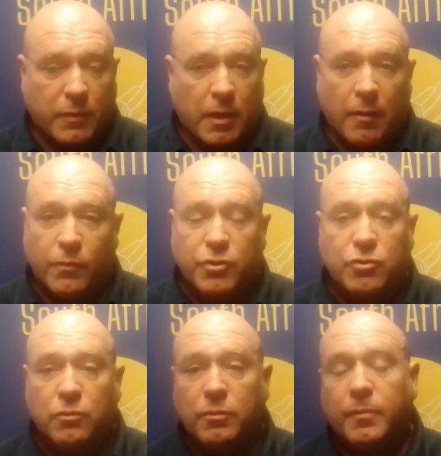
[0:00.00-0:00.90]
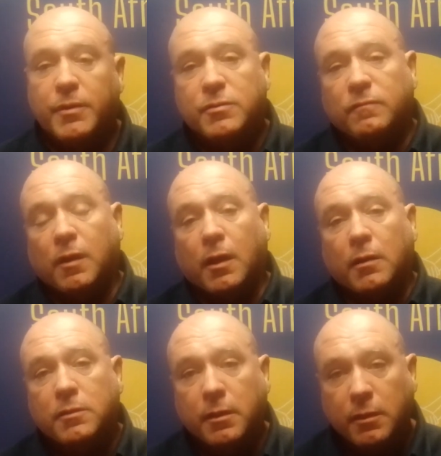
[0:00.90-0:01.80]
I wish you all the best of
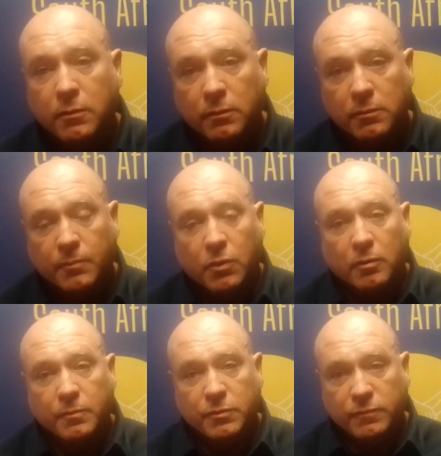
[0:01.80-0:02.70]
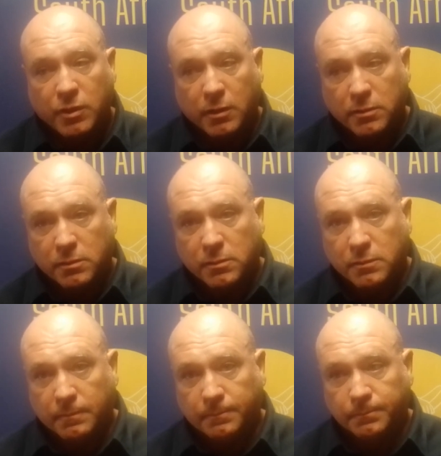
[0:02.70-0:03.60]
luck taking on the Department of
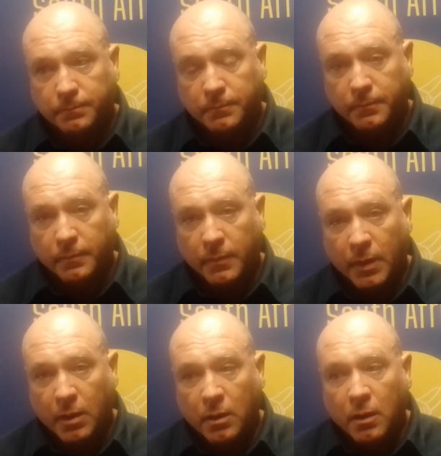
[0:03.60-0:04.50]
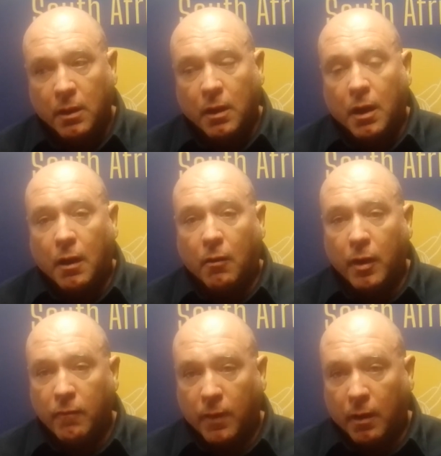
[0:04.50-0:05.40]
Justice.
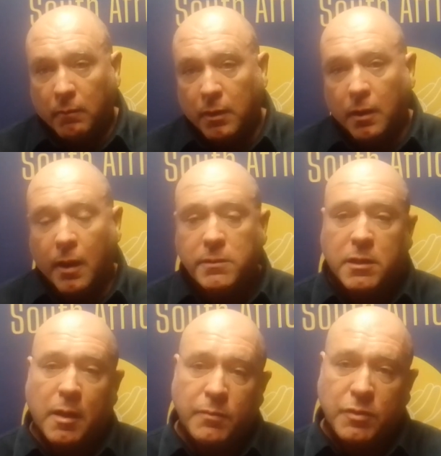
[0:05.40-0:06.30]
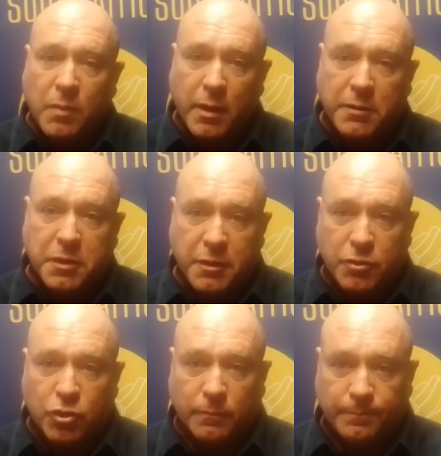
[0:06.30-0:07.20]
However, it has come to my
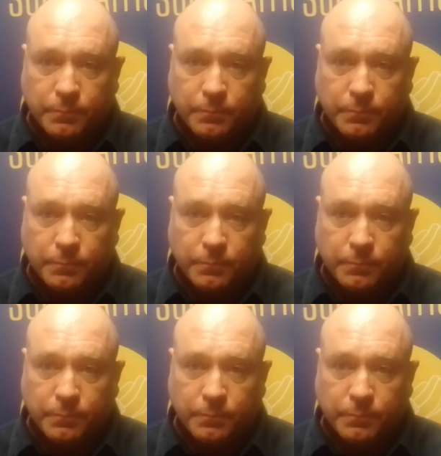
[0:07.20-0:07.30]
attention